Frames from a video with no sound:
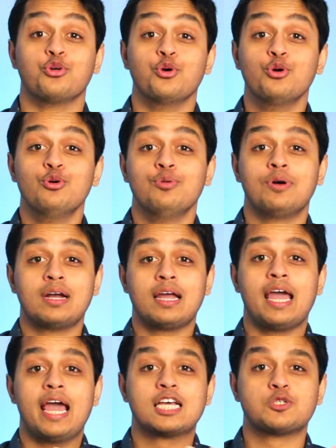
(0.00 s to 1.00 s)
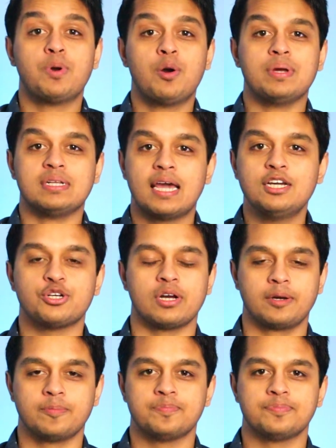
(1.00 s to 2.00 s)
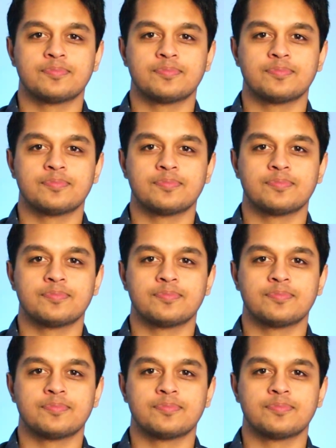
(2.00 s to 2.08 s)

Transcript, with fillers: Through experimentation.